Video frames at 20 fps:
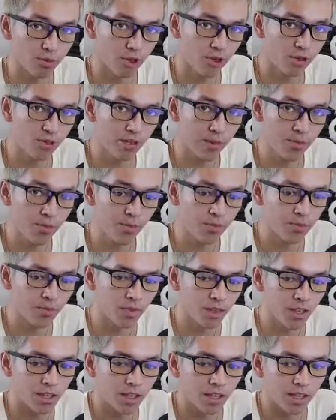program
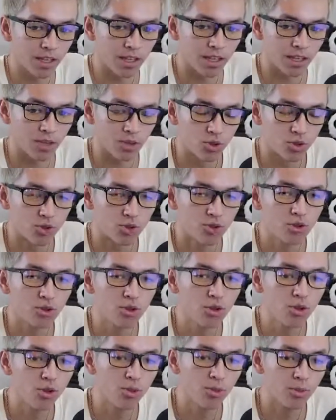is
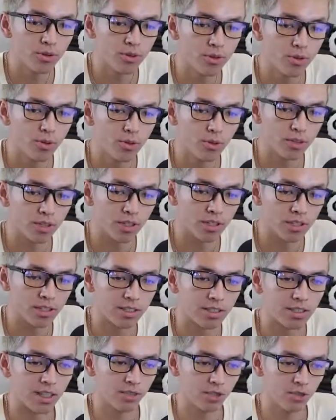super, super
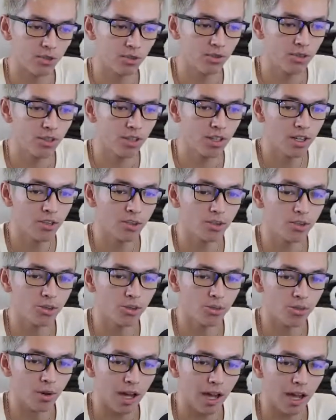essential
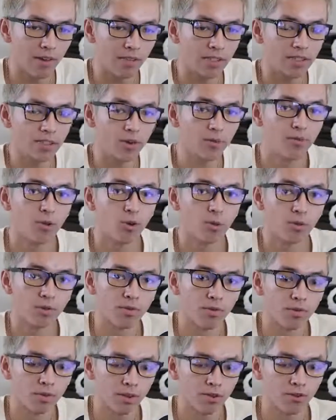to having some form
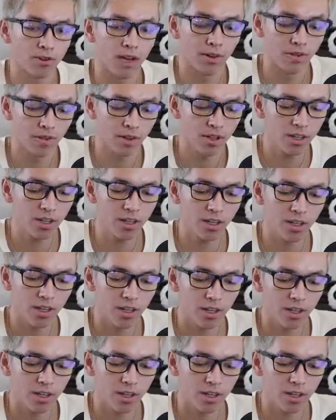of traffic